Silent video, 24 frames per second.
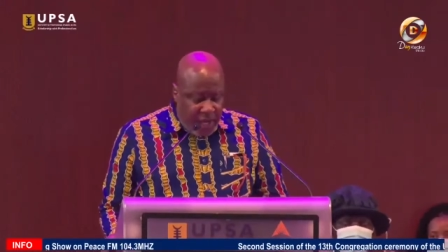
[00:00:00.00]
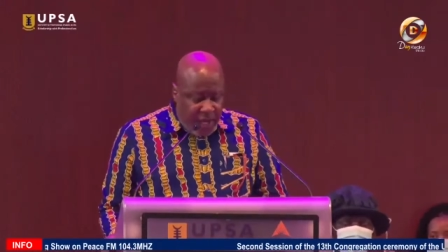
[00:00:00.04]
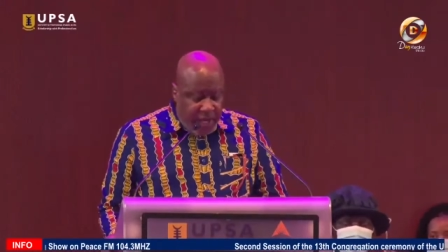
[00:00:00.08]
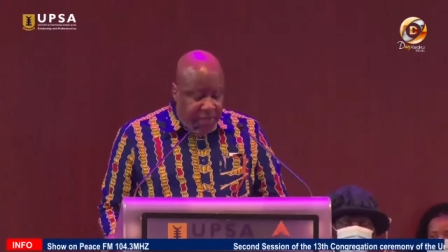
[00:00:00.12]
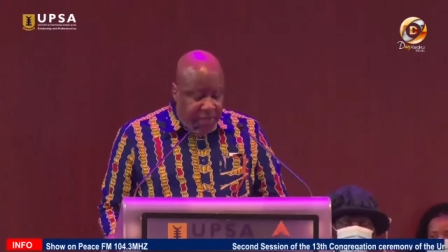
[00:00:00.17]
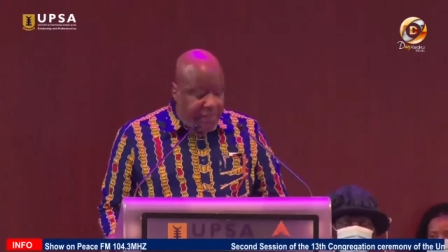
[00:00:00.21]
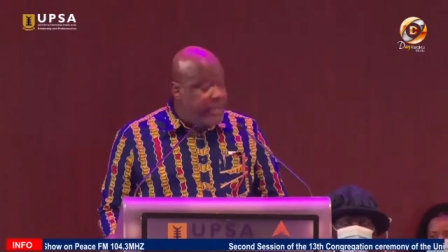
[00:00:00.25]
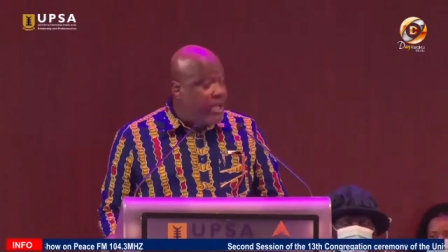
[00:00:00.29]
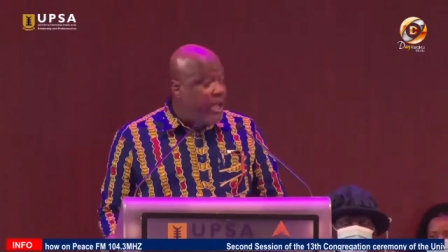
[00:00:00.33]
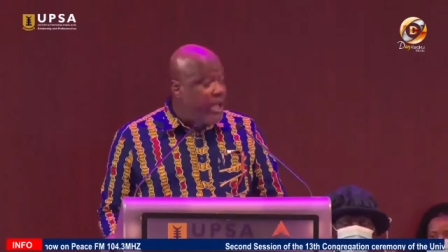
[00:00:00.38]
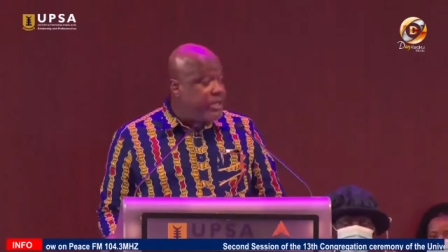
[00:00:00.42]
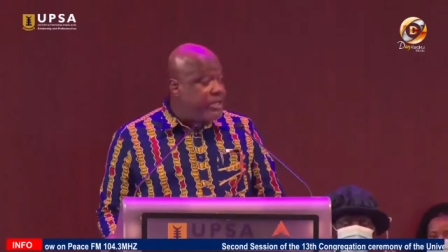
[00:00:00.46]

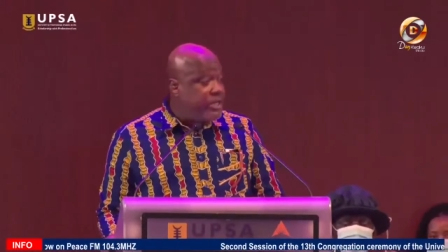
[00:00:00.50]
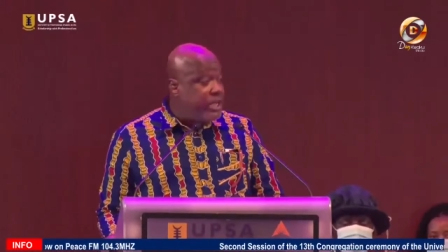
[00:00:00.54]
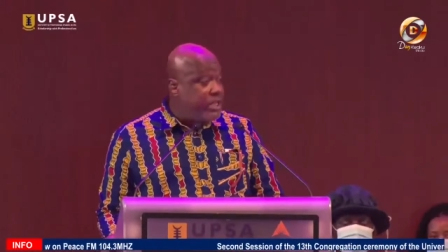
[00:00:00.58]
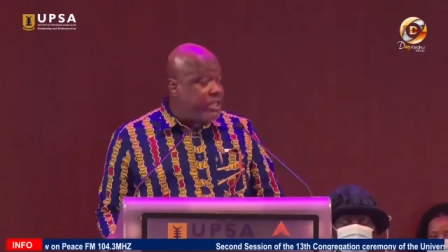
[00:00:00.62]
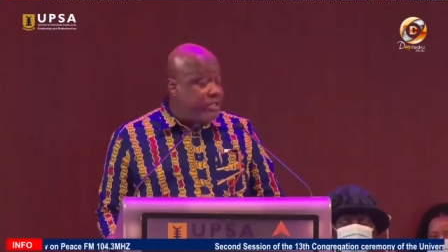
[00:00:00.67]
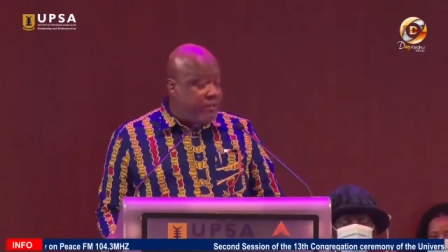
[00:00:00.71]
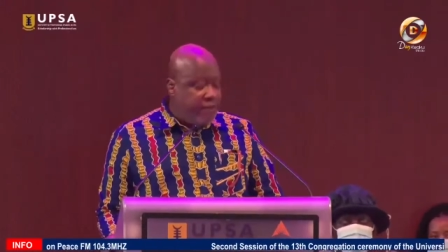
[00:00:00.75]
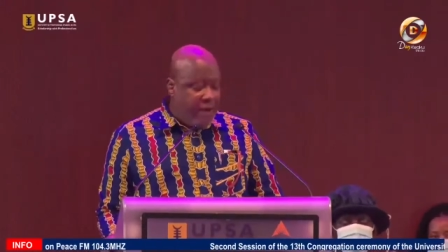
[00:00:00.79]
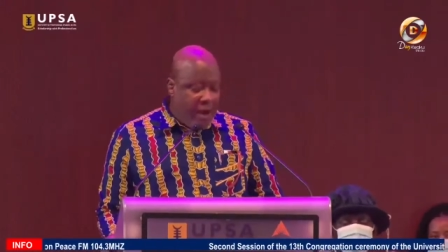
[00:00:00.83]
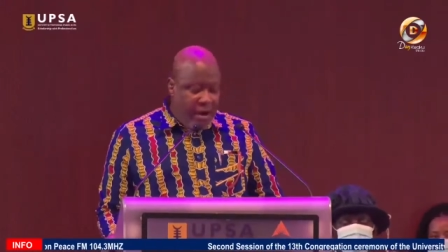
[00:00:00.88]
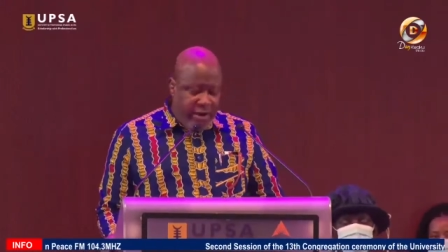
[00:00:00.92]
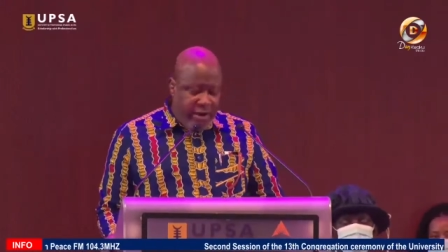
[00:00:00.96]
It says,
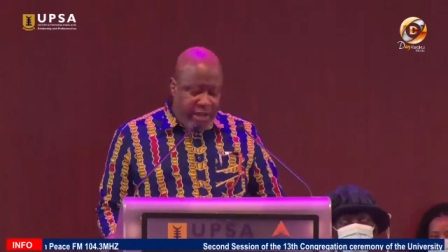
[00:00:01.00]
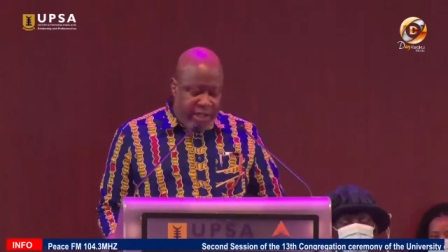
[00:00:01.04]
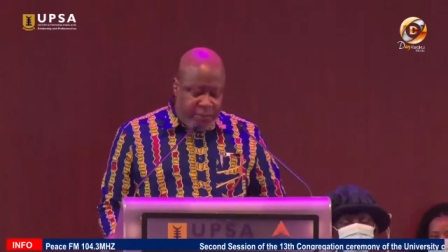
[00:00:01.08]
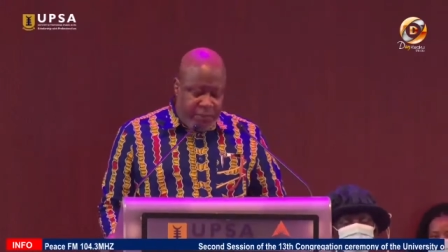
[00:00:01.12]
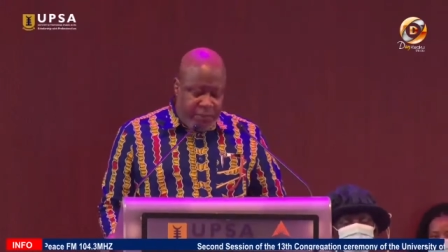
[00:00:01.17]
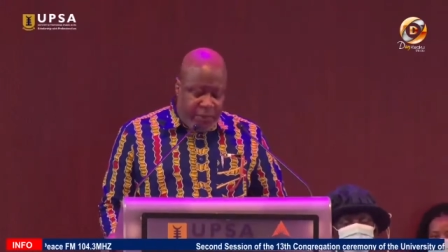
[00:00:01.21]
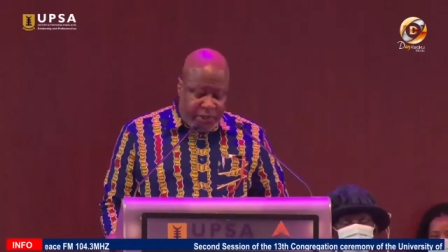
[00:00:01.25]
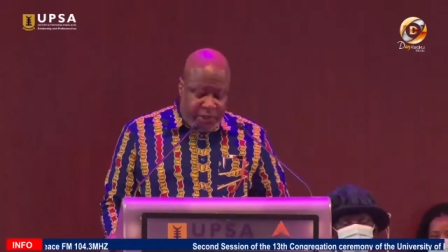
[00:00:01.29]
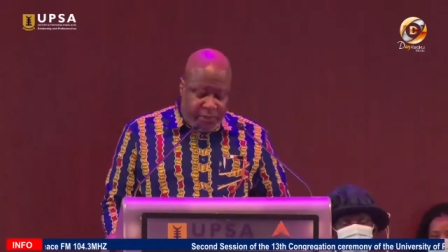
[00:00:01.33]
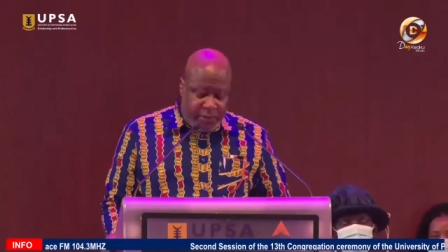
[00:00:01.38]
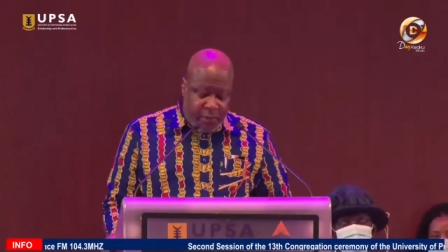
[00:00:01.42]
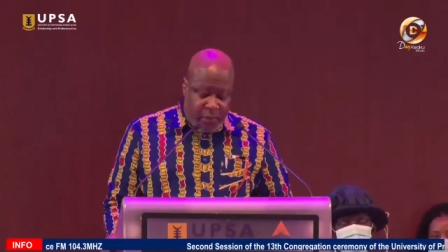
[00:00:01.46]
as far as
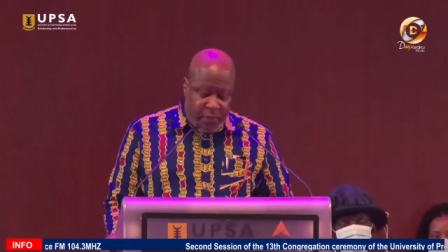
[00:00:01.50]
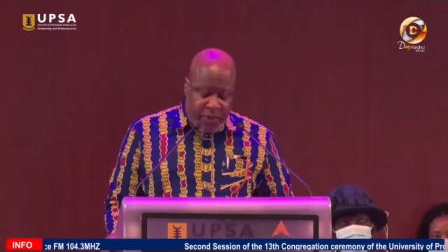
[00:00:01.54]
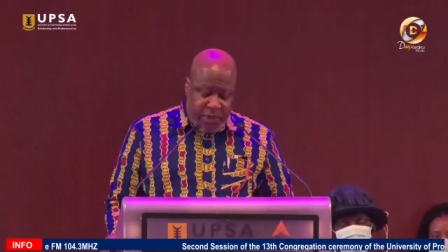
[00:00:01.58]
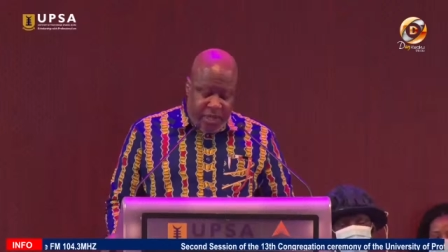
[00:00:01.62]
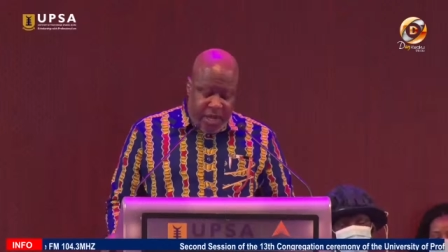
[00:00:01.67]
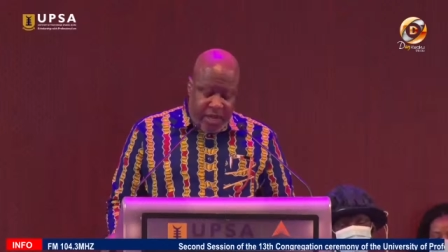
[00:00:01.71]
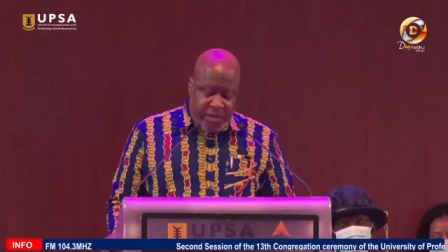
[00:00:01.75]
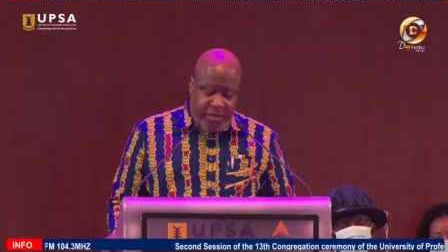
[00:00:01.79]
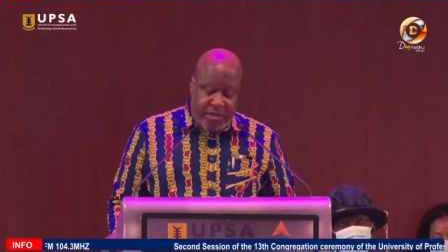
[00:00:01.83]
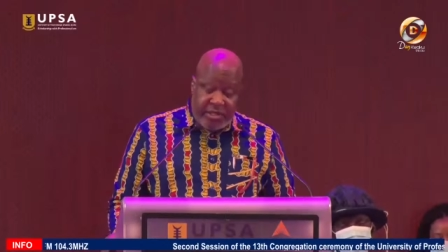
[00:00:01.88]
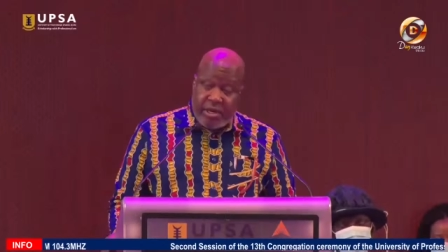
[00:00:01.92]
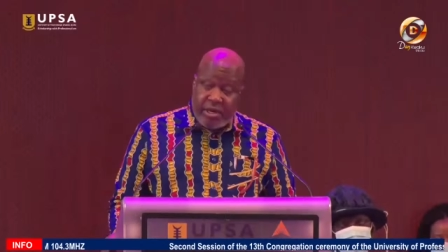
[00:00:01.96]
possible without